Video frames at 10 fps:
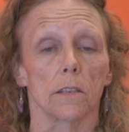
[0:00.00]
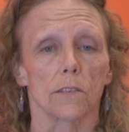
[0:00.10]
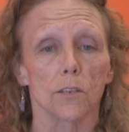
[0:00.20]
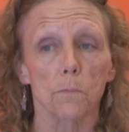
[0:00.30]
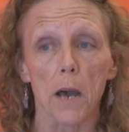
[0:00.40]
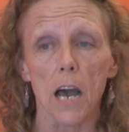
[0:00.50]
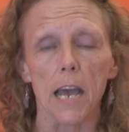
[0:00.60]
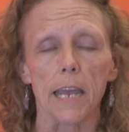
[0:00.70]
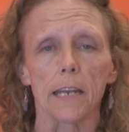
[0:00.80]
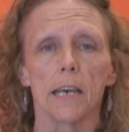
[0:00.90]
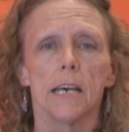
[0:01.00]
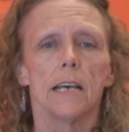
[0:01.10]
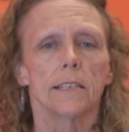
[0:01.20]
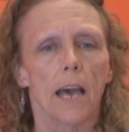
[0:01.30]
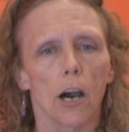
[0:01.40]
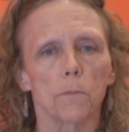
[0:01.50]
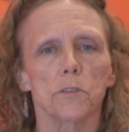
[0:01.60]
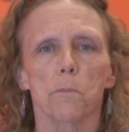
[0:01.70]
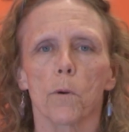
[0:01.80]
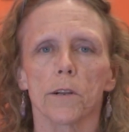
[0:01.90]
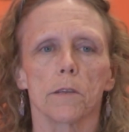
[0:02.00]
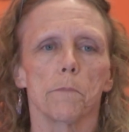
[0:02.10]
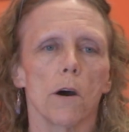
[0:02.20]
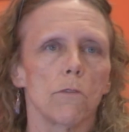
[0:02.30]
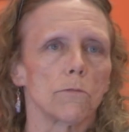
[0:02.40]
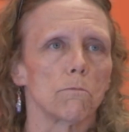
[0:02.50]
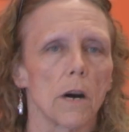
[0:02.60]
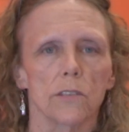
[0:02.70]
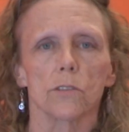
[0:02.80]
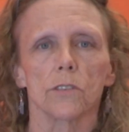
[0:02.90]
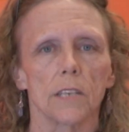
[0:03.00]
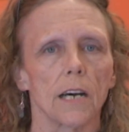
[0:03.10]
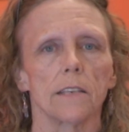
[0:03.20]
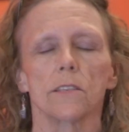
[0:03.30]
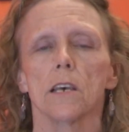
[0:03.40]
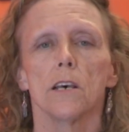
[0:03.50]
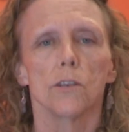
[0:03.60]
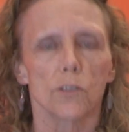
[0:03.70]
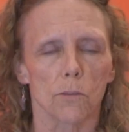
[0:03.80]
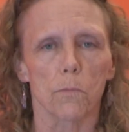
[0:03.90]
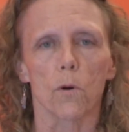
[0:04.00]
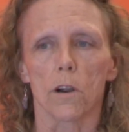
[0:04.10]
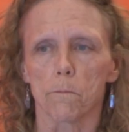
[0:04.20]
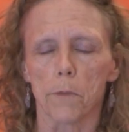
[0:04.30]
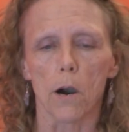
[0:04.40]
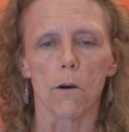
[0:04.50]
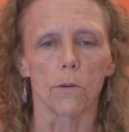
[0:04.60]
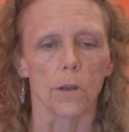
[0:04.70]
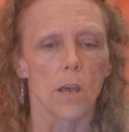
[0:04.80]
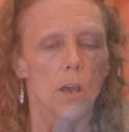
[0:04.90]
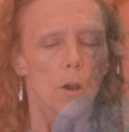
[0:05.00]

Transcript: the spine to help support the bone. Muscle does support bone.